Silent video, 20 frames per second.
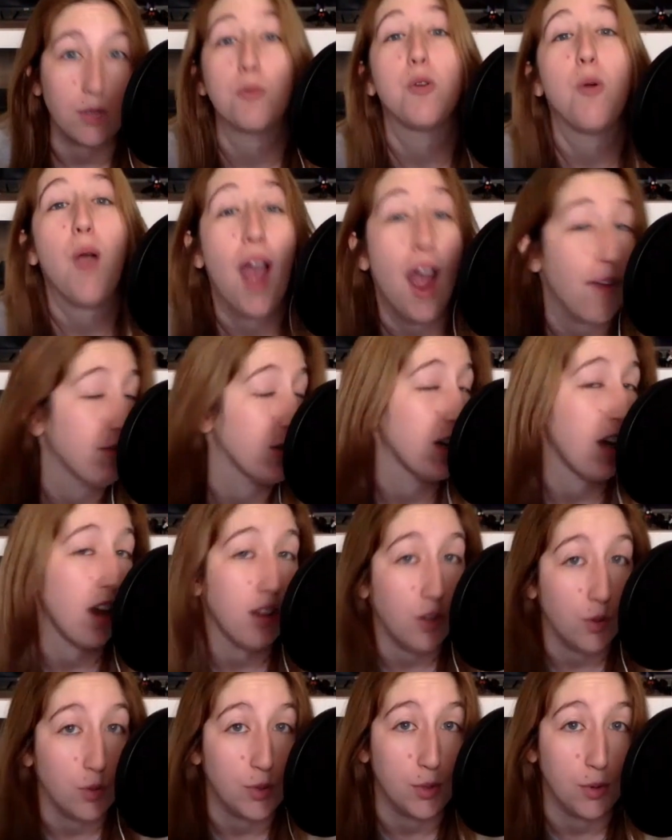you have to get
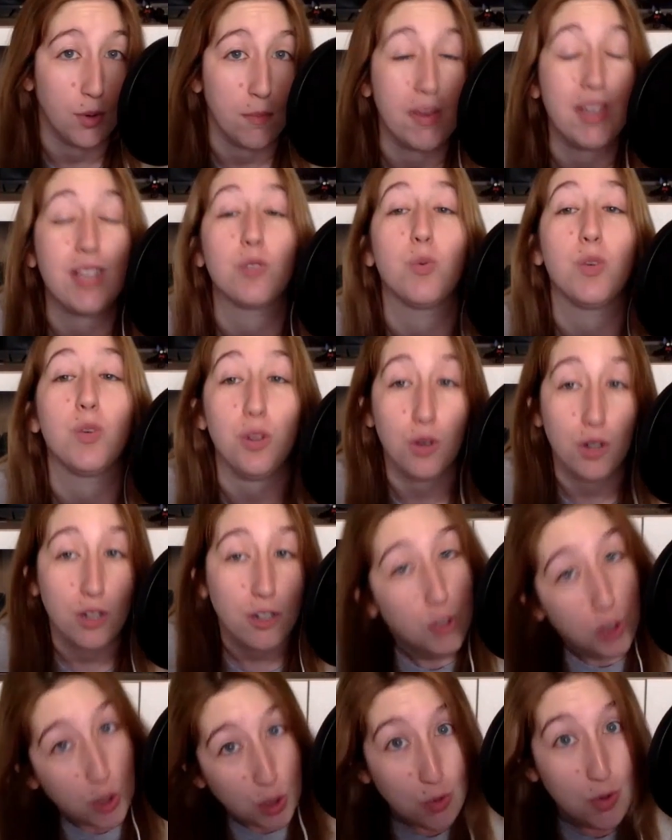used to it, because when you're in a
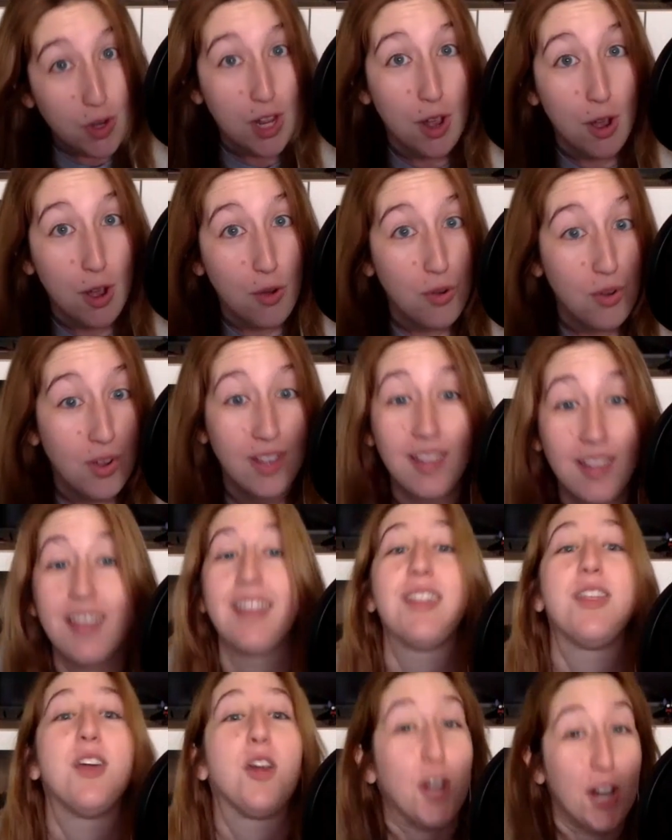studio,
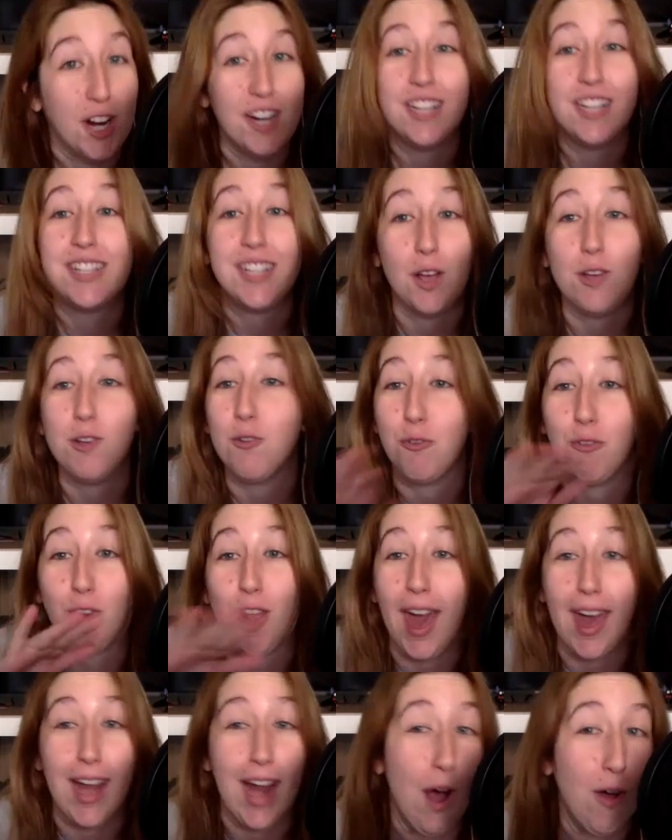they're going to tell you
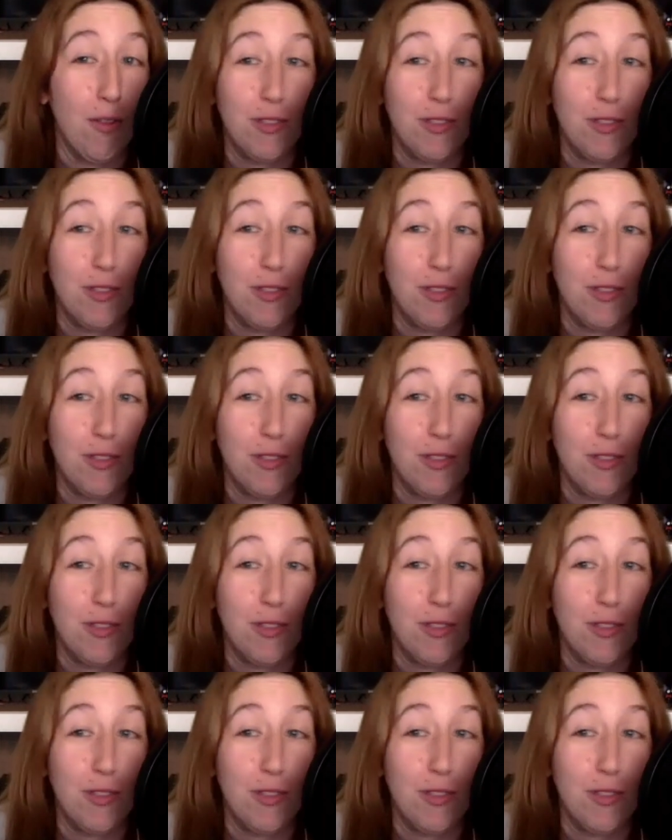flat out.